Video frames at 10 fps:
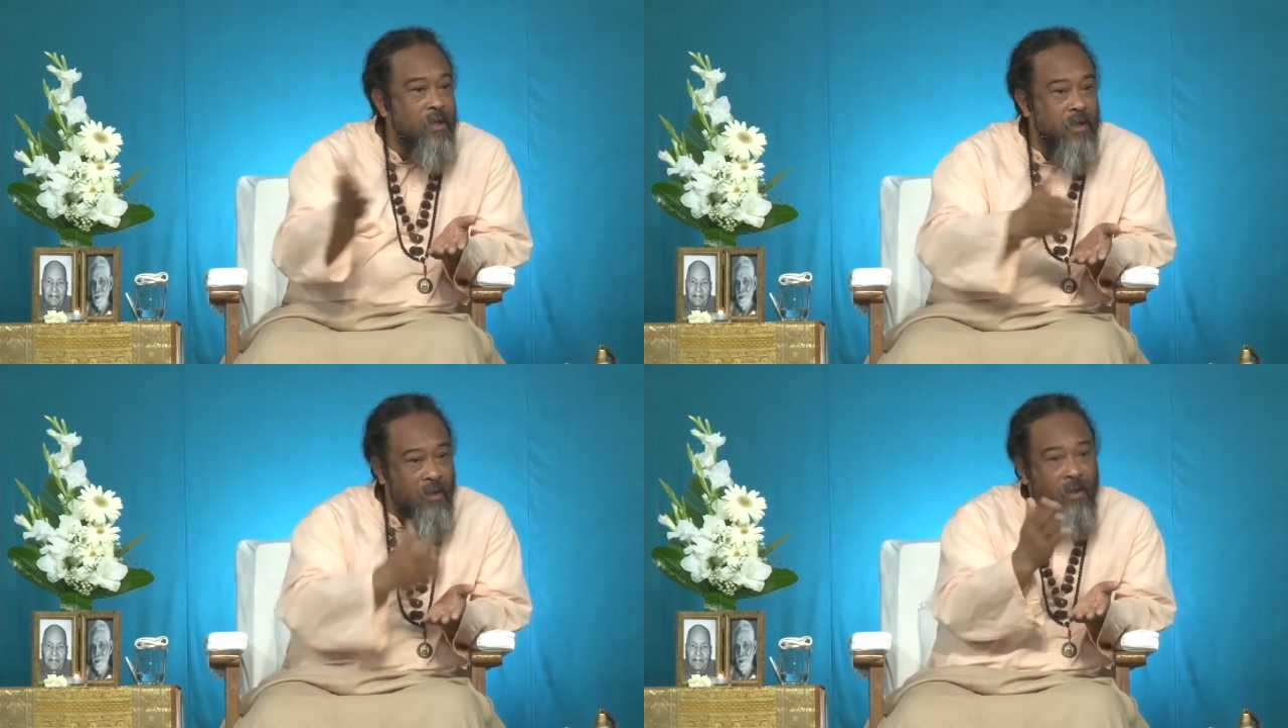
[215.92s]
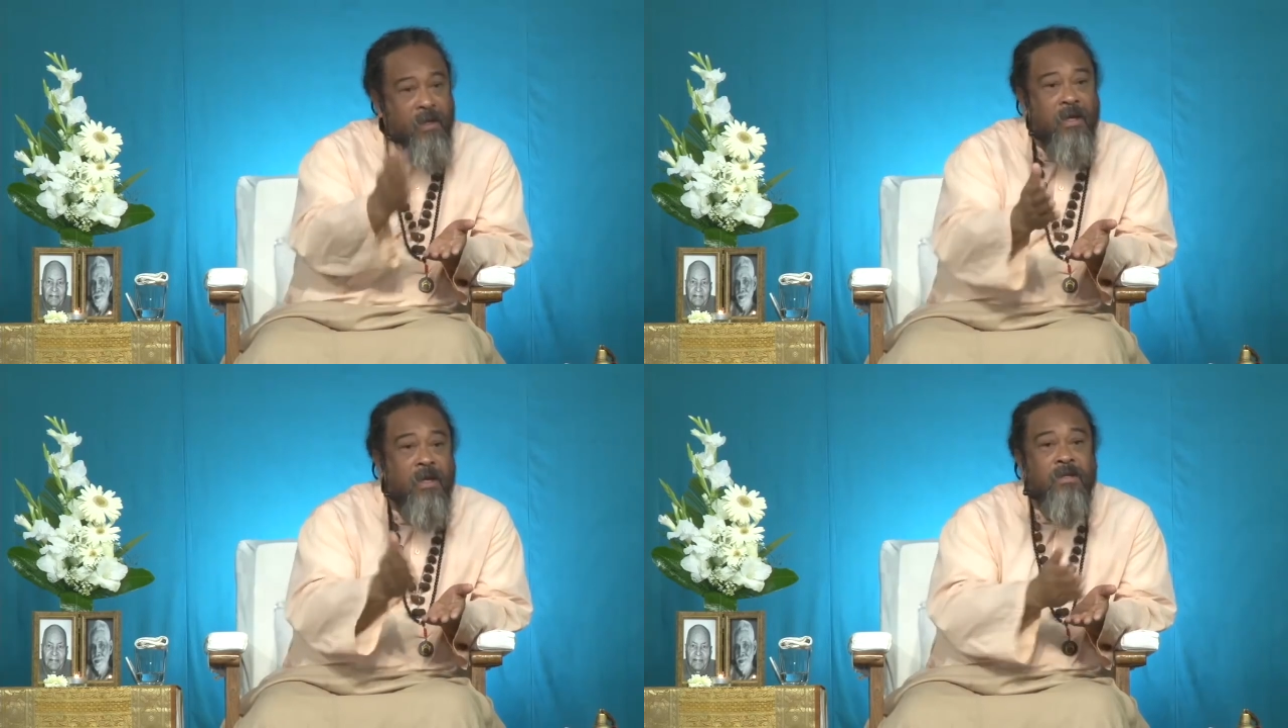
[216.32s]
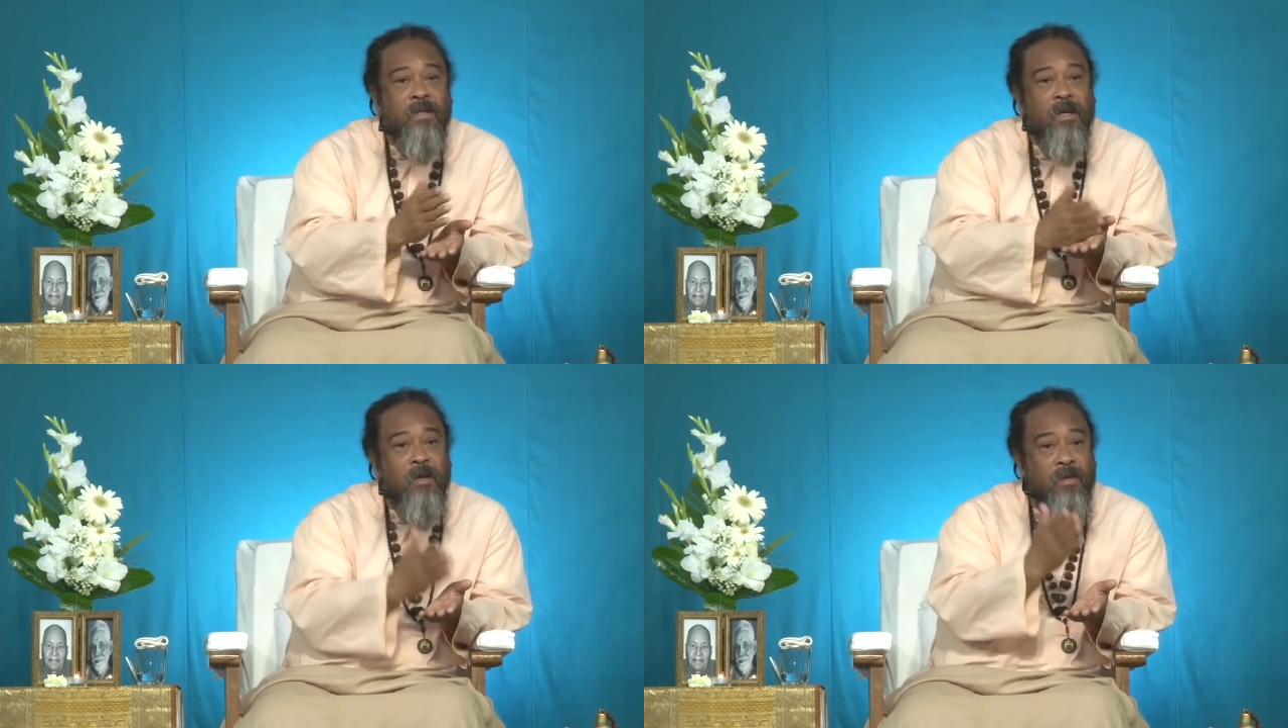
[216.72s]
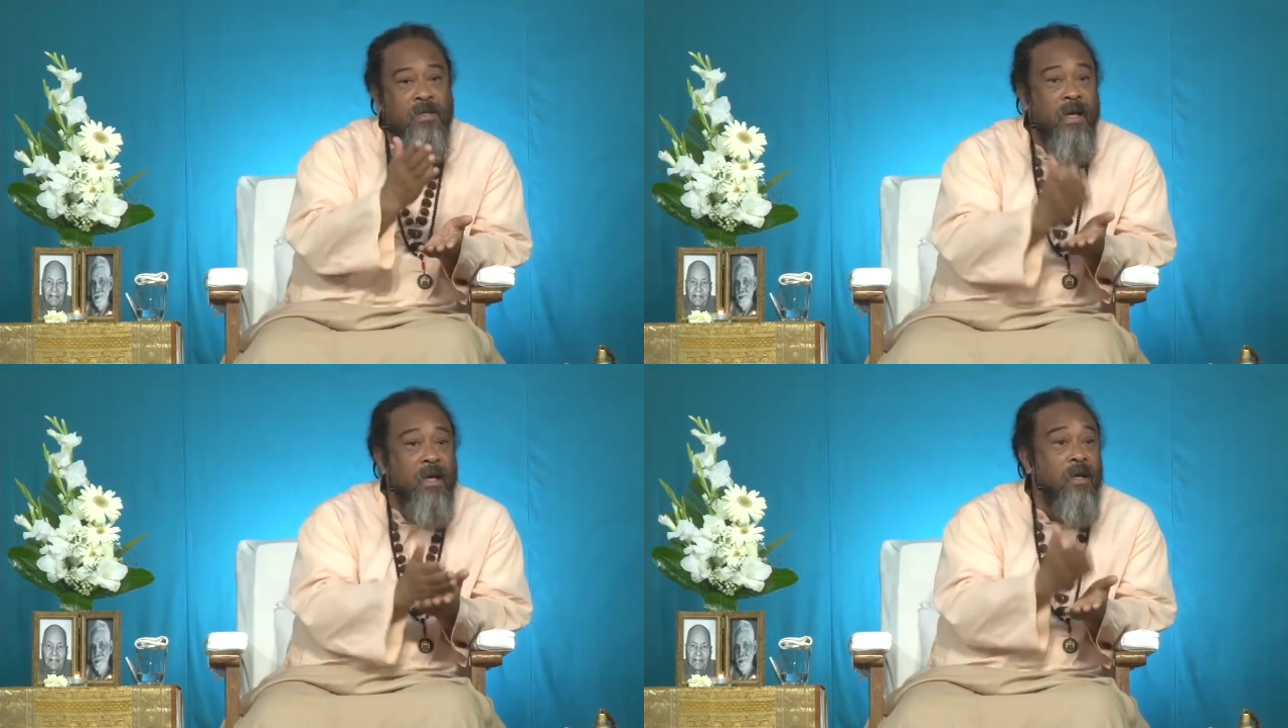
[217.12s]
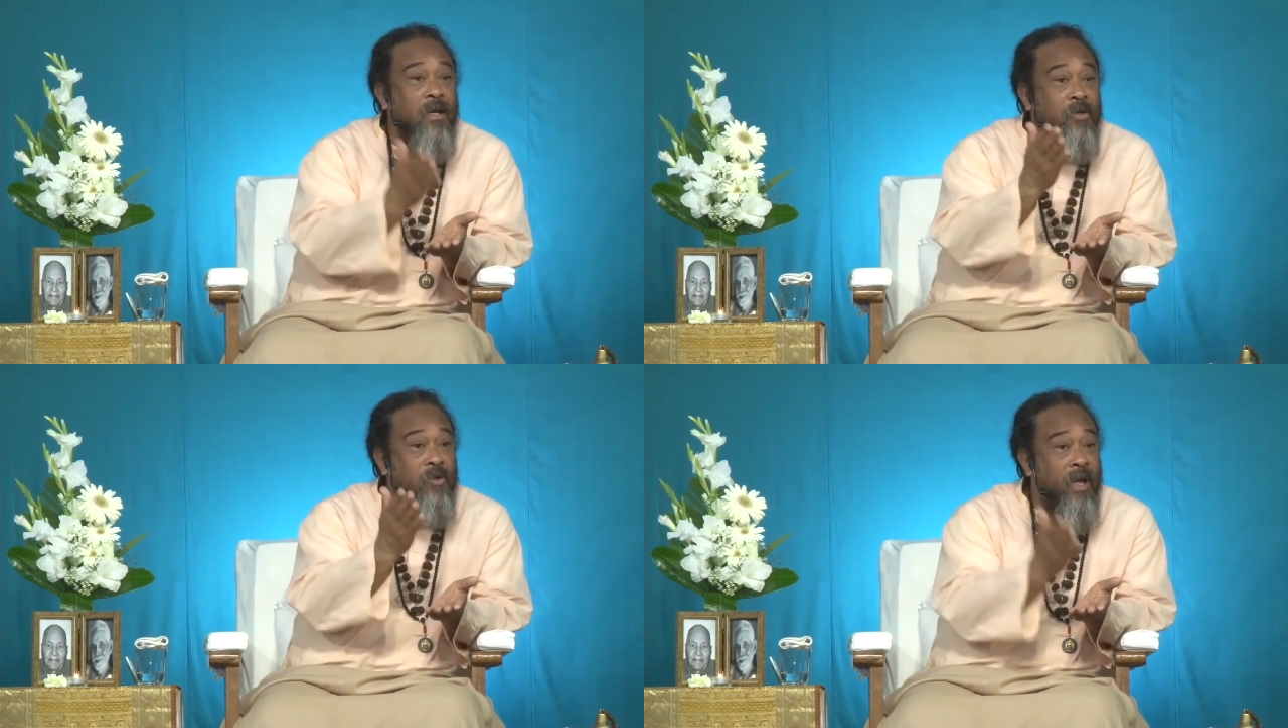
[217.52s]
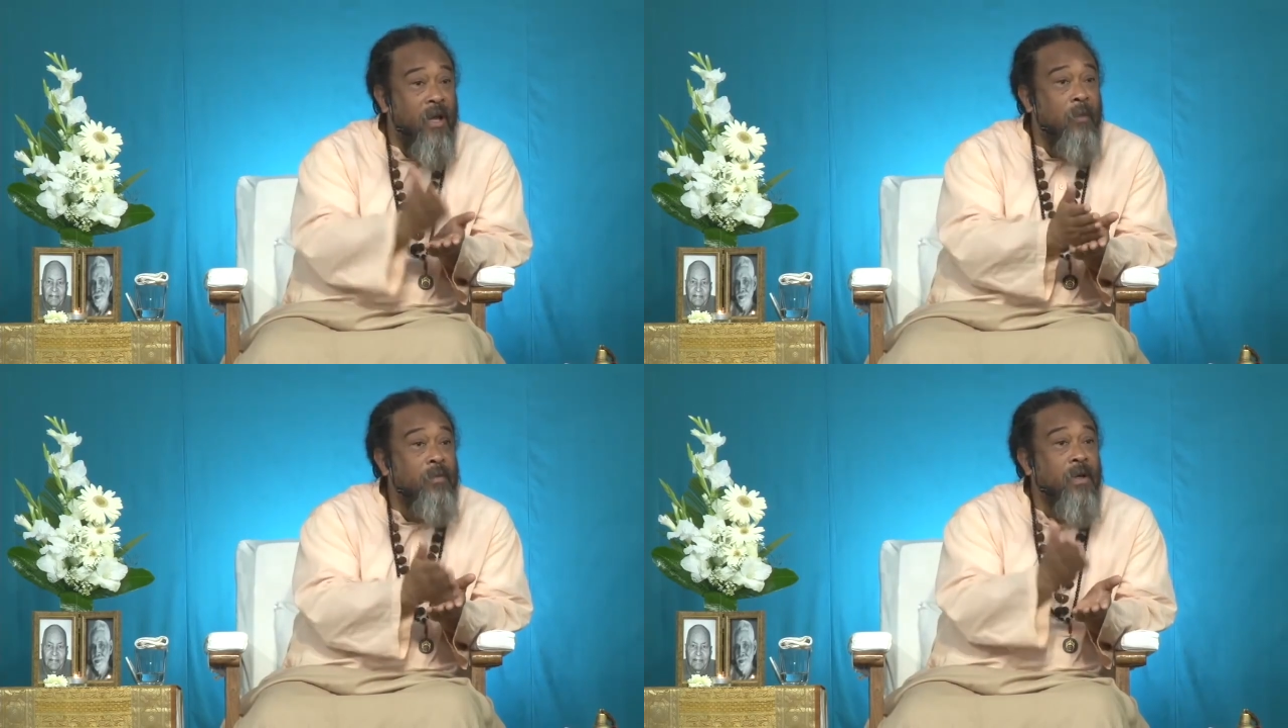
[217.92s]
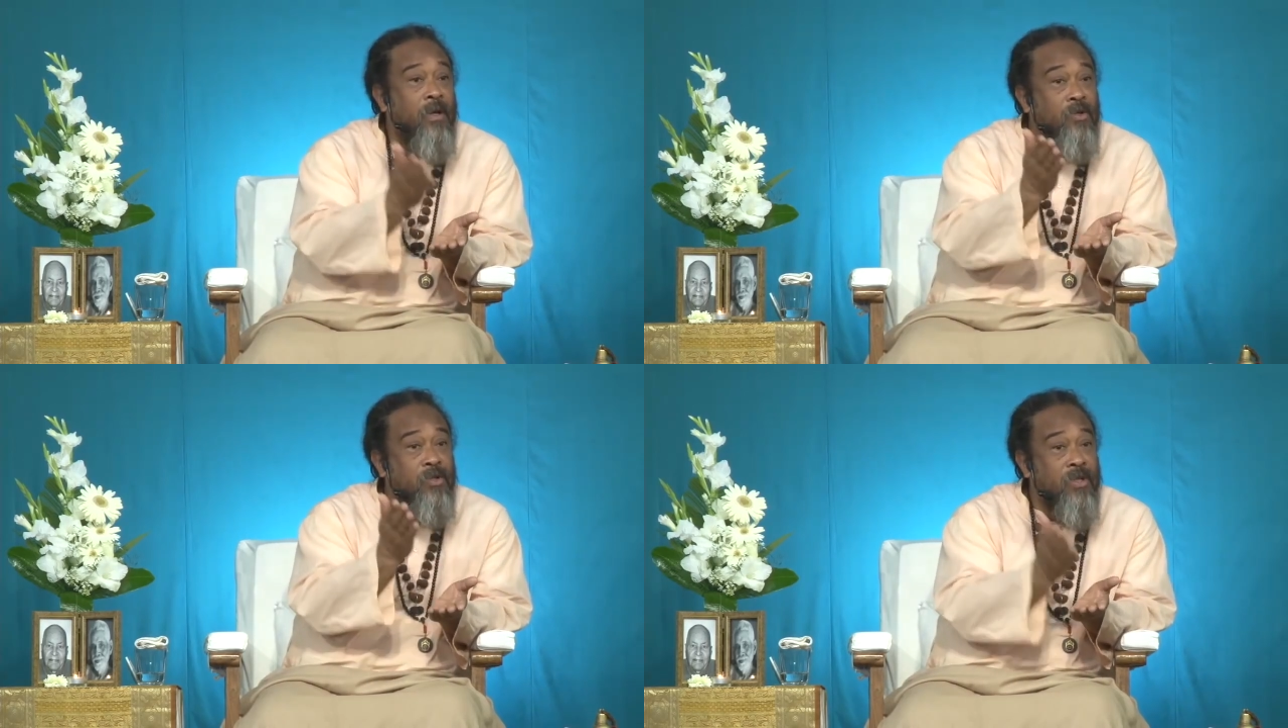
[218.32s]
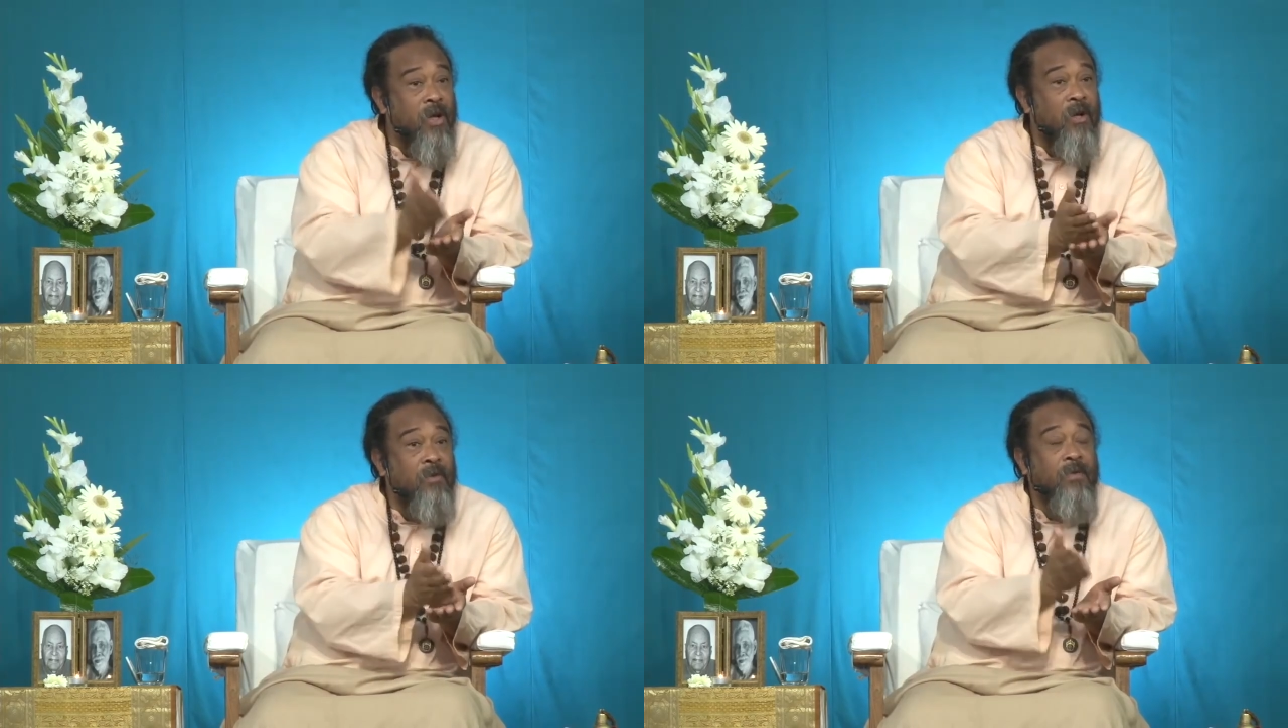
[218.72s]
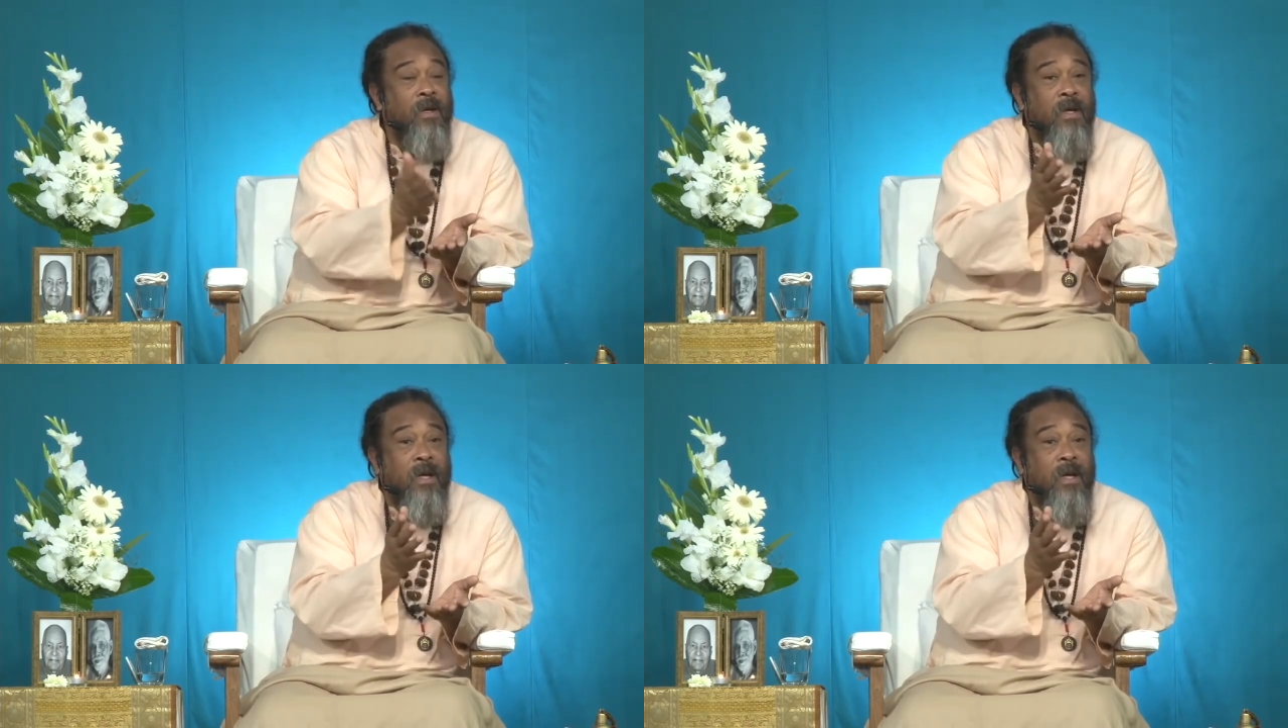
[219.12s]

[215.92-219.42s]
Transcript: In her case, it was like to help, to serve,